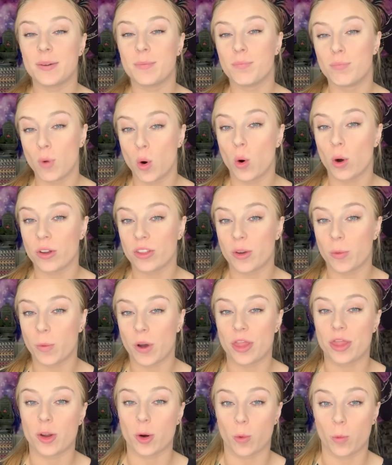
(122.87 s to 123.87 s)
more than
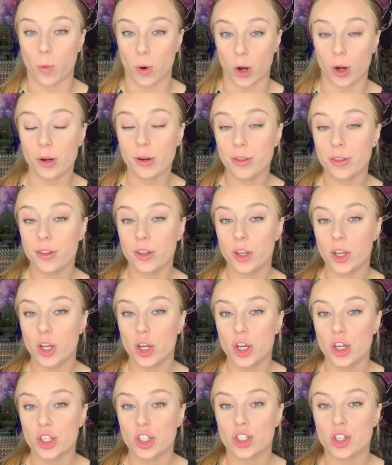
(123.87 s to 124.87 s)
what they're worth.
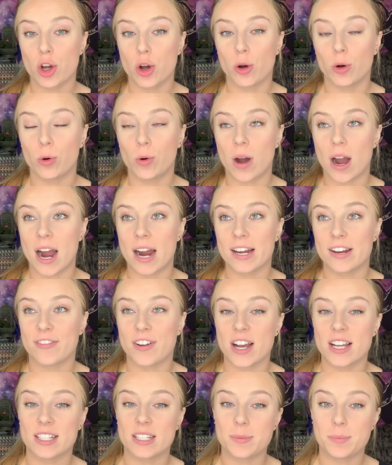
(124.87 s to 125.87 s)
So I
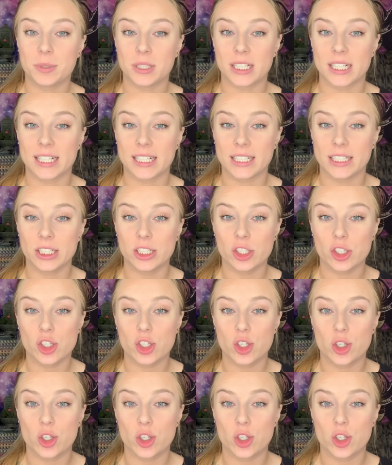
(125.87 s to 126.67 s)
devised a plan